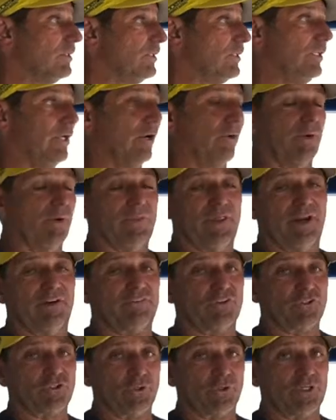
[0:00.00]
you know, and then
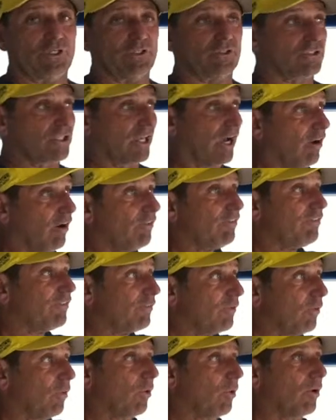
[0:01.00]
if you're doing it
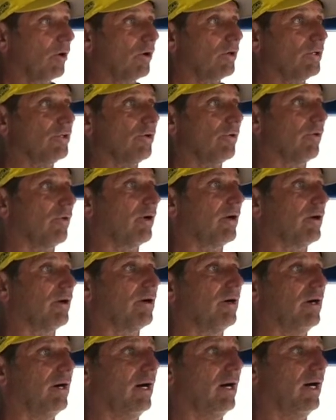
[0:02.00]
yourself or
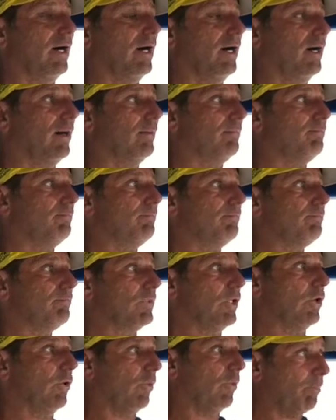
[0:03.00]
you're,
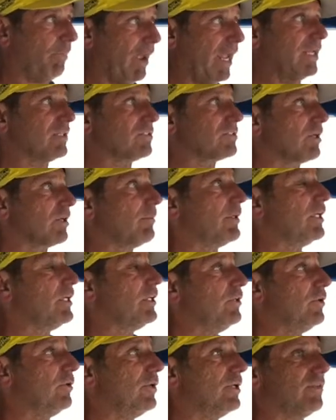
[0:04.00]
you know, paying somebody
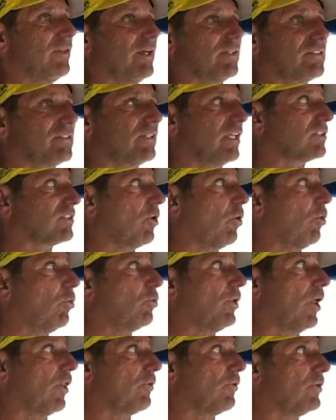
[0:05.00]
to do it, that's a
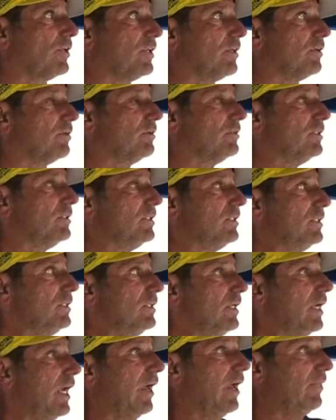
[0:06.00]
whole nother deal.
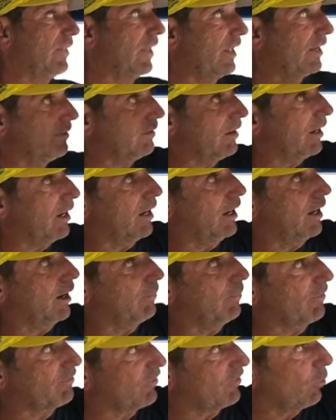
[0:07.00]
And then,
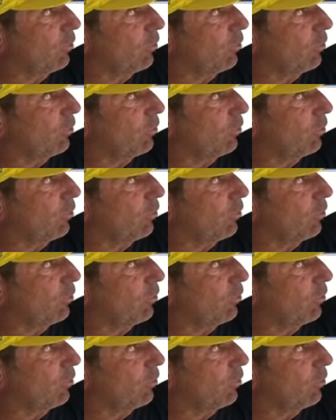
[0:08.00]
of